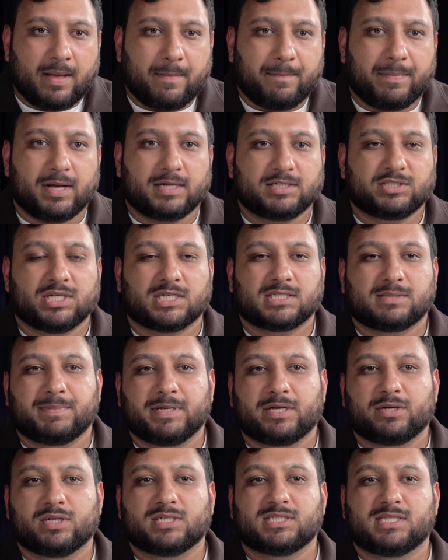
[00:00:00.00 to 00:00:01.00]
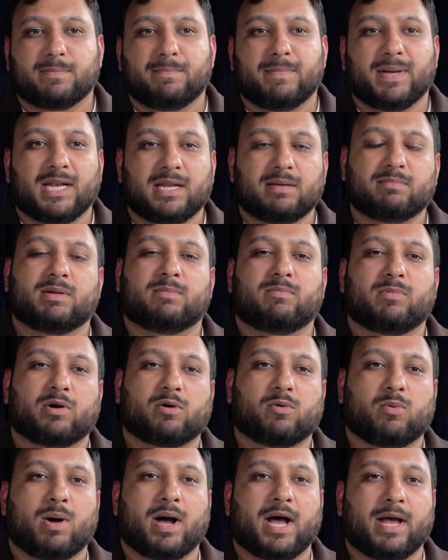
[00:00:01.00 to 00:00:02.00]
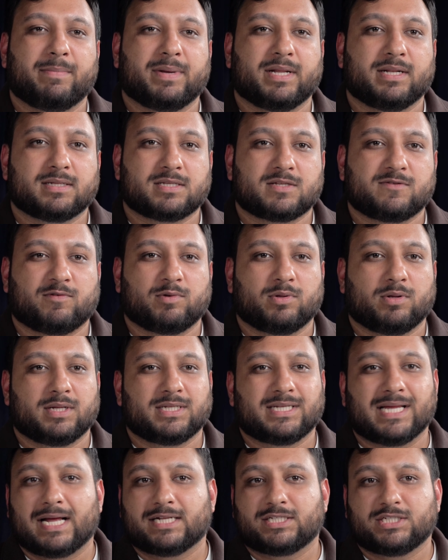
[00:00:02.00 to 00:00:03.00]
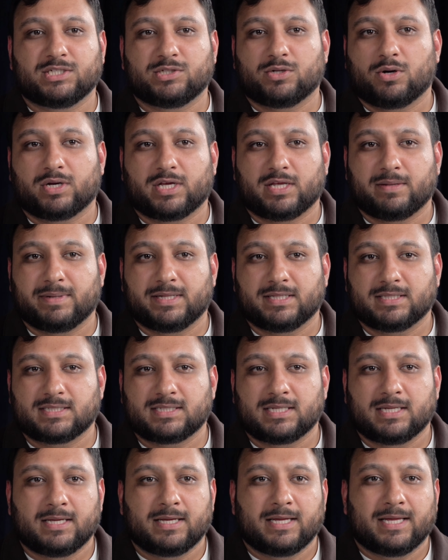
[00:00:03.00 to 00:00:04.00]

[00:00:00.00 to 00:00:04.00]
but just because the minimum requirements for attaching documents